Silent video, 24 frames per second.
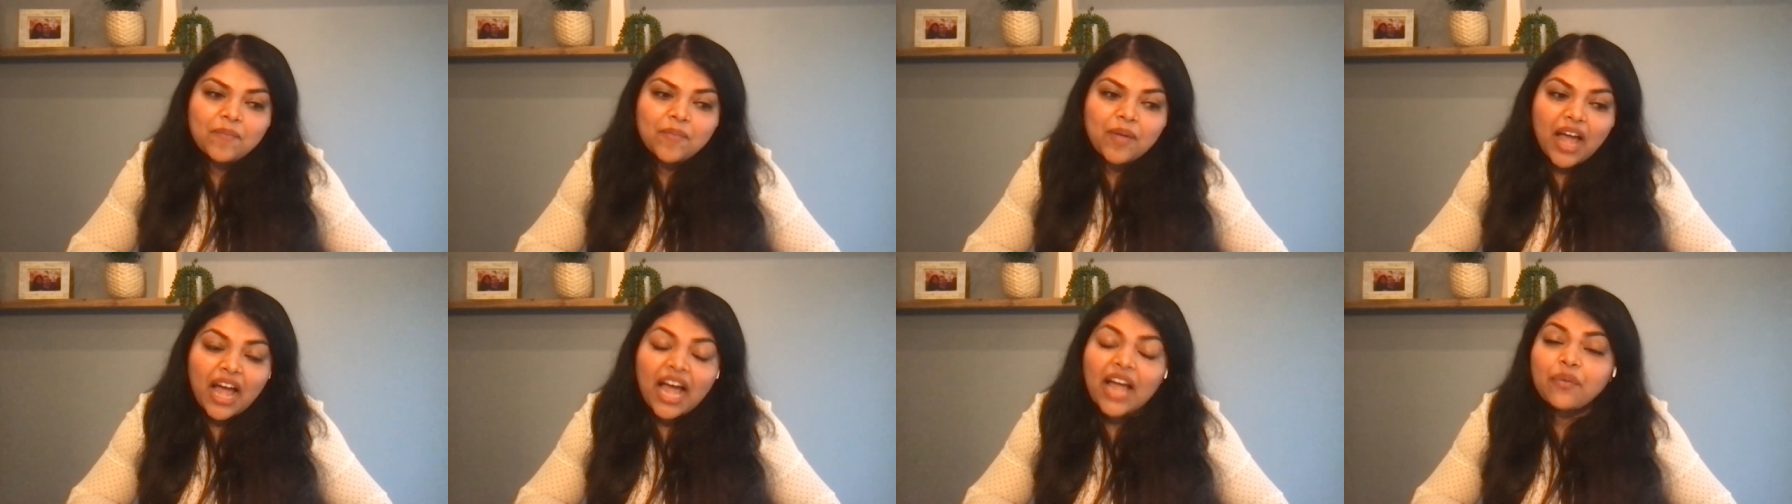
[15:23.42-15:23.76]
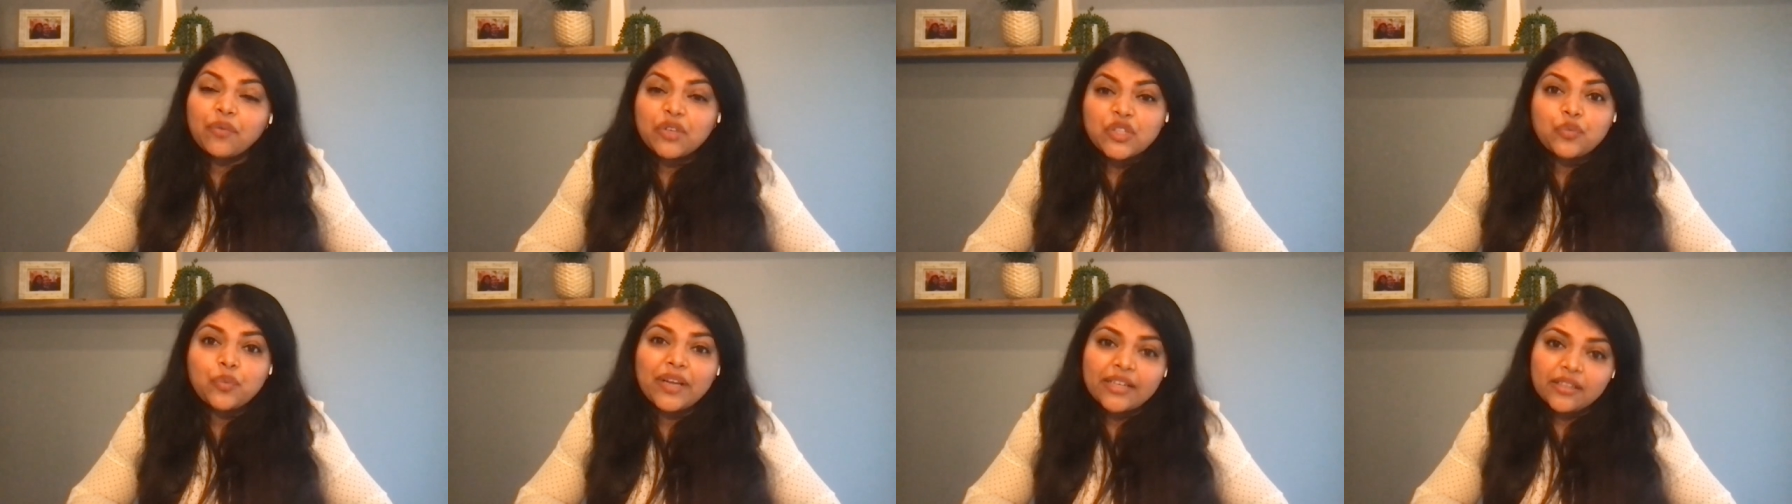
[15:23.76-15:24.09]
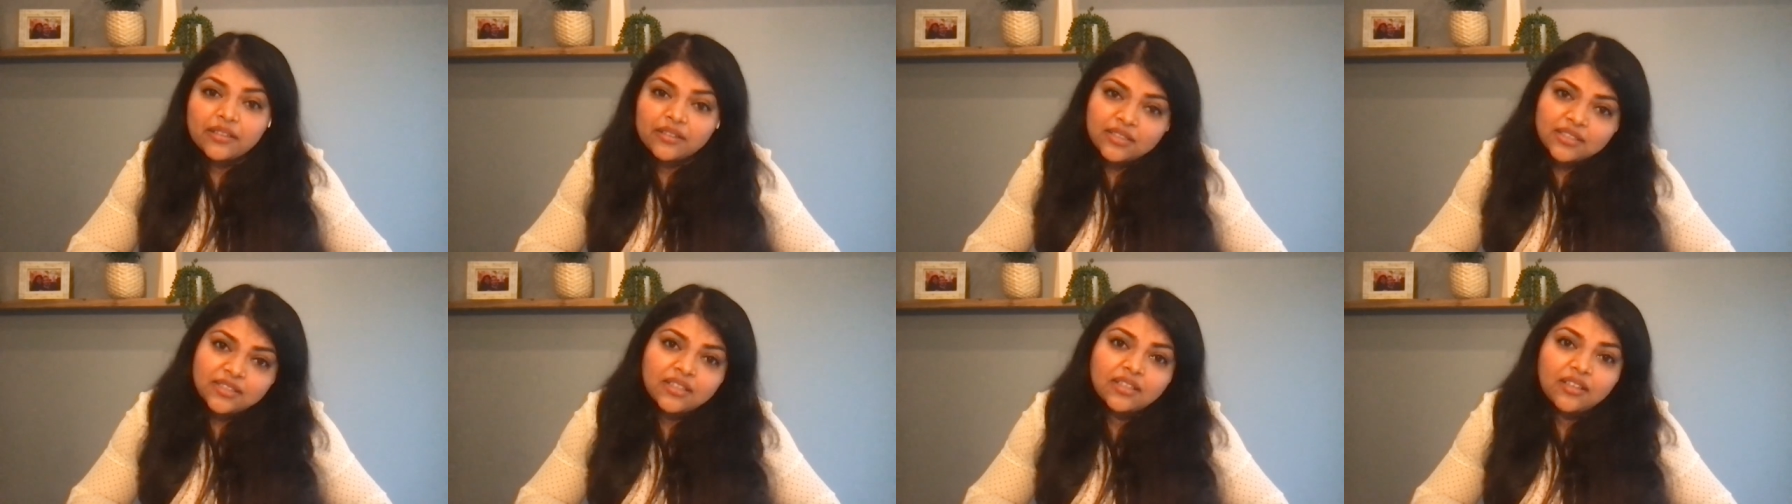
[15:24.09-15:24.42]
I was
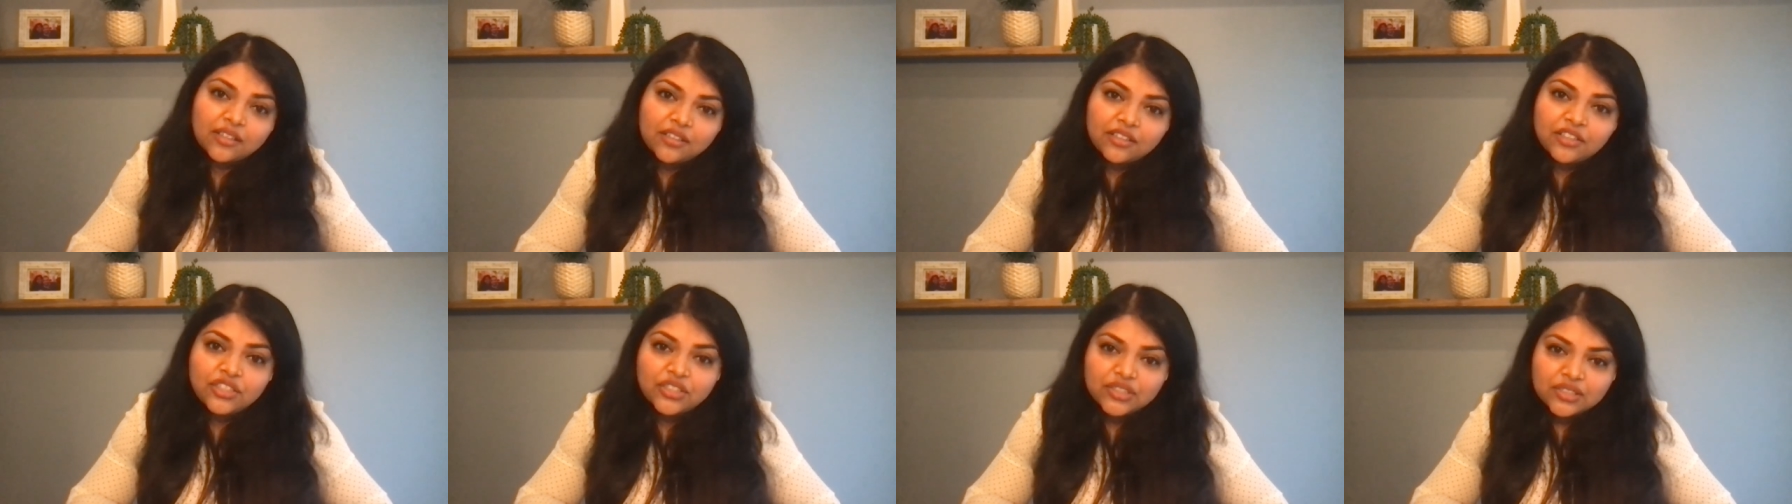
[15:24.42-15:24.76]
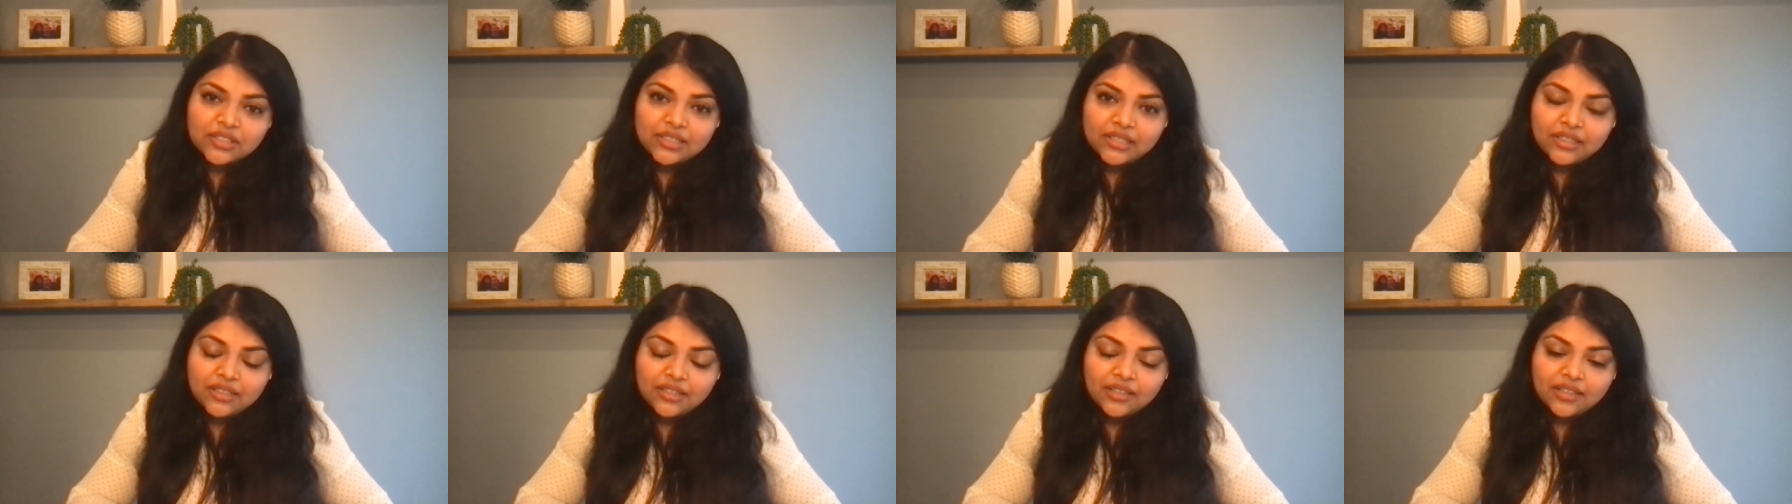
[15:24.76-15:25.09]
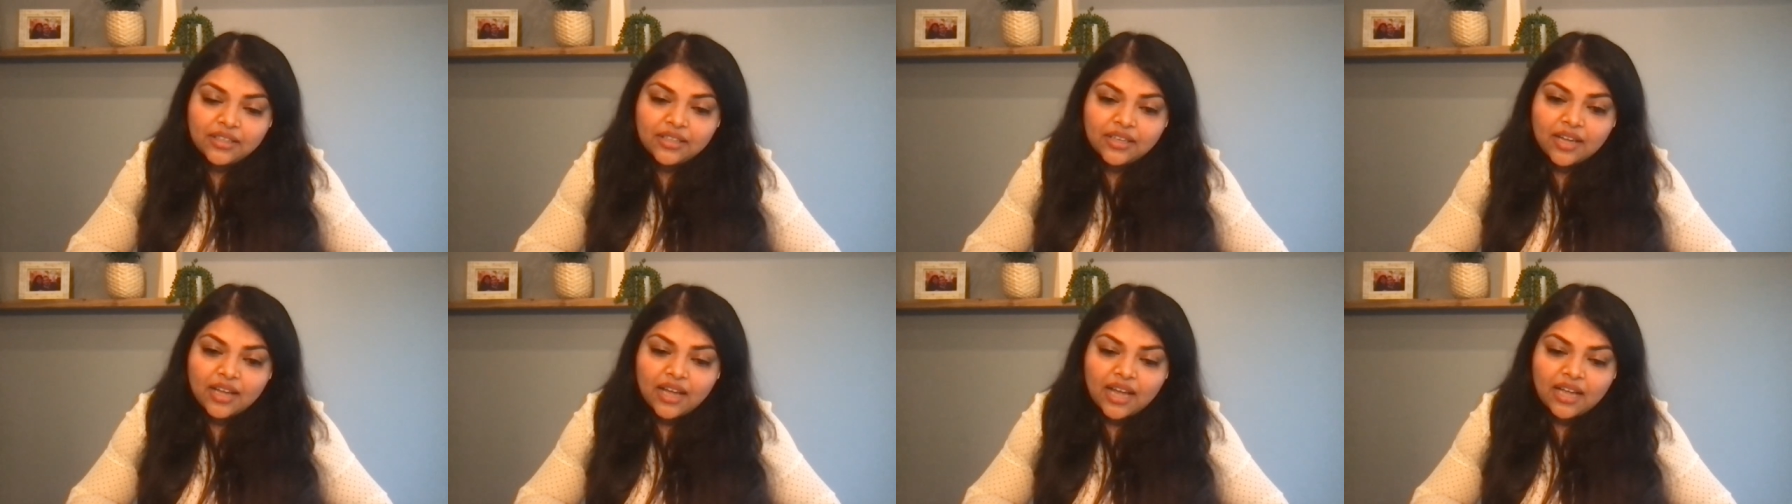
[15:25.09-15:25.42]
waitlisted initially
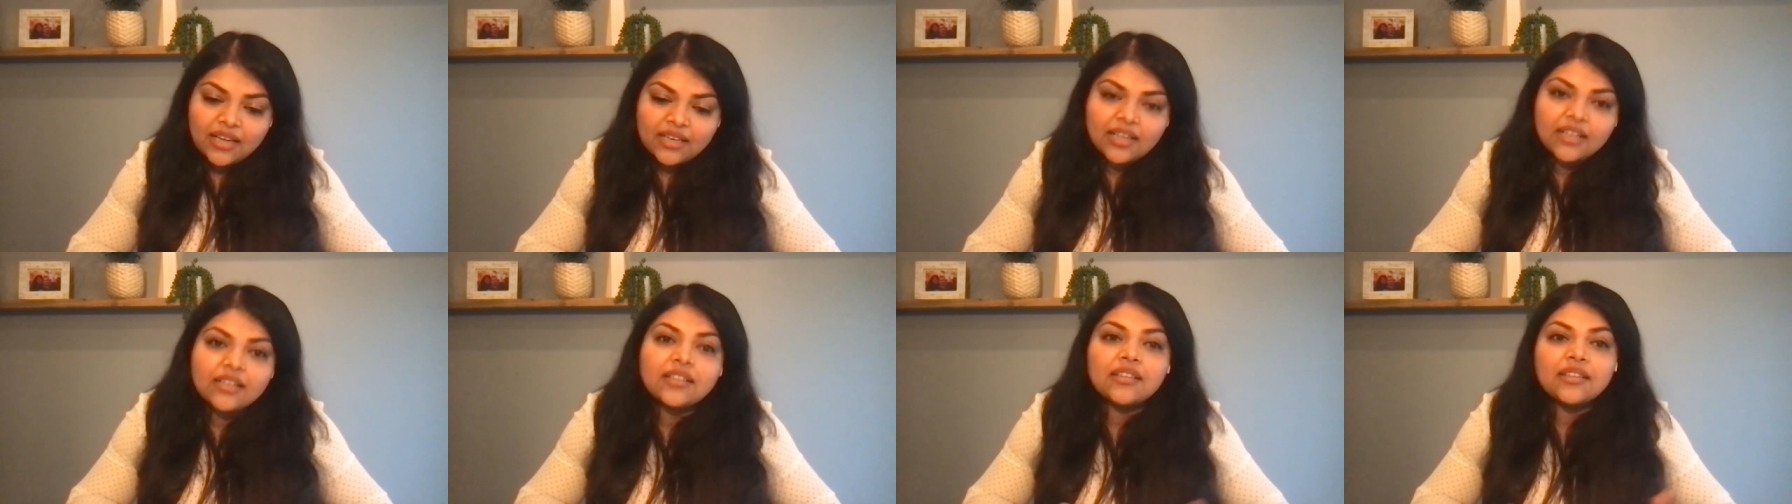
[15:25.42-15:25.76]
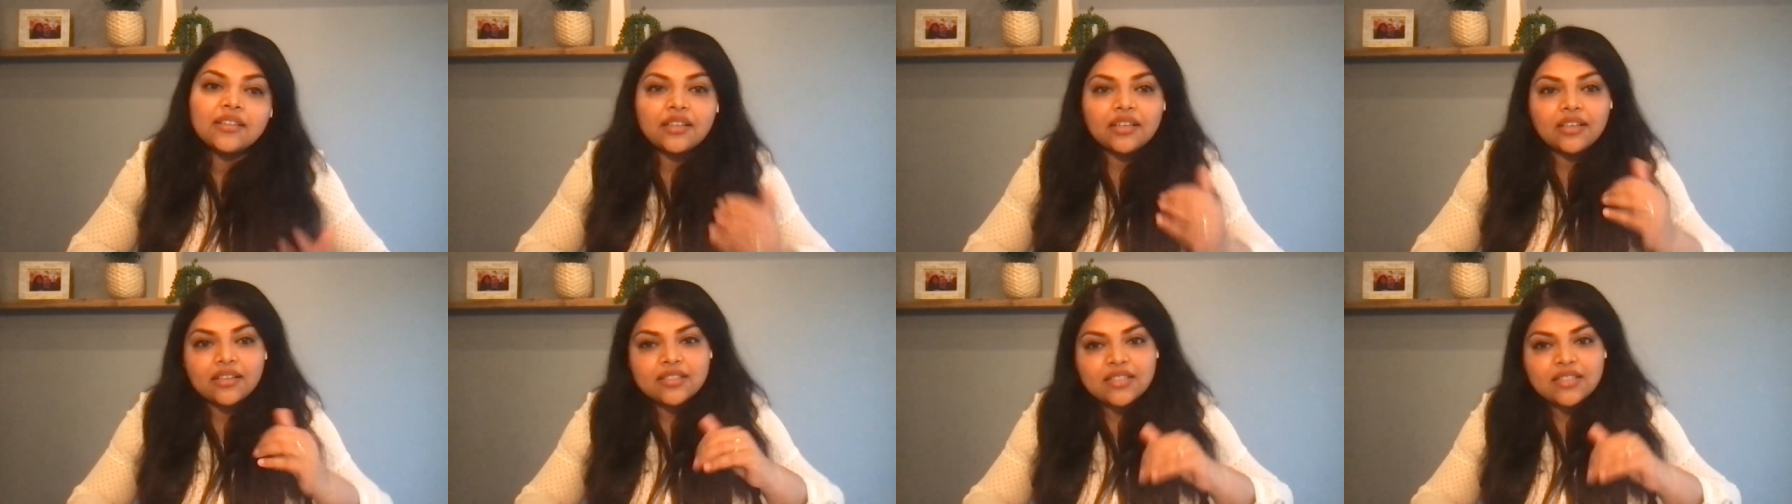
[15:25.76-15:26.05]
and then